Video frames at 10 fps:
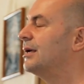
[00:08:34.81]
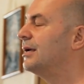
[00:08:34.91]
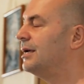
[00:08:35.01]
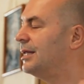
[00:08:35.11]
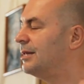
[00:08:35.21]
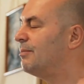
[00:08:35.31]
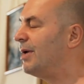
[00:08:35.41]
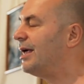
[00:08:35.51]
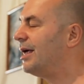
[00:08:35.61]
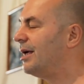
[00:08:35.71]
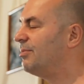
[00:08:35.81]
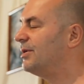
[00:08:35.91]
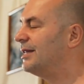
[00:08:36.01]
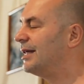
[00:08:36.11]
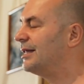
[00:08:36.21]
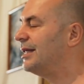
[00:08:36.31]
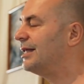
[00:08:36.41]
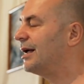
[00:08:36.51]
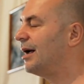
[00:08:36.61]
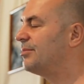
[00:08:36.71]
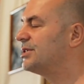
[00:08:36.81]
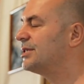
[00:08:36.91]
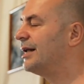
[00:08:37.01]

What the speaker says: it may happen that it comes